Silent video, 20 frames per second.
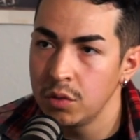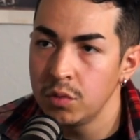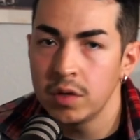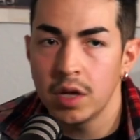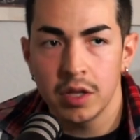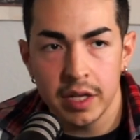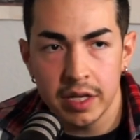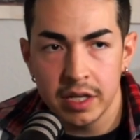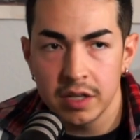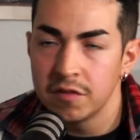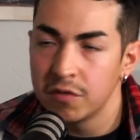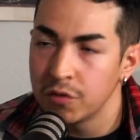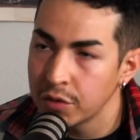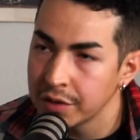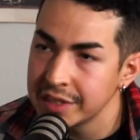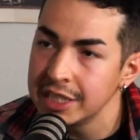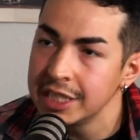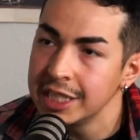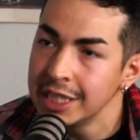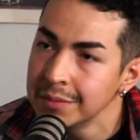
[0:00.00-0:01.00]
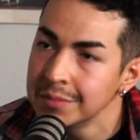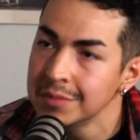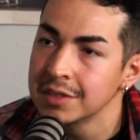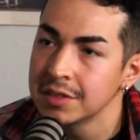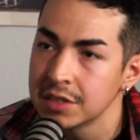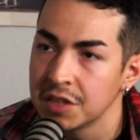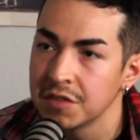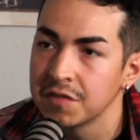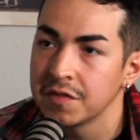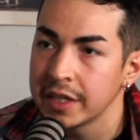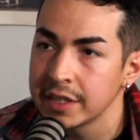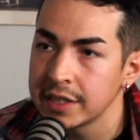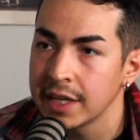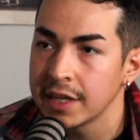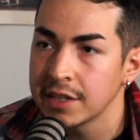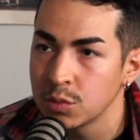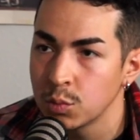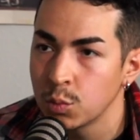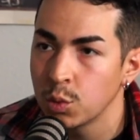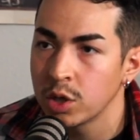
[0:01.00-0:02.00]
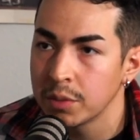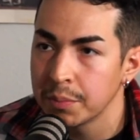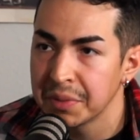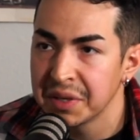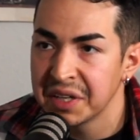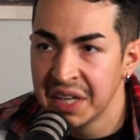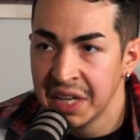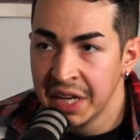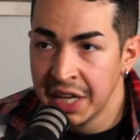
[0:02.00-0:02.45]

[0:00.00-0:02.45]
Now they can afford teams and stuff like that to work, but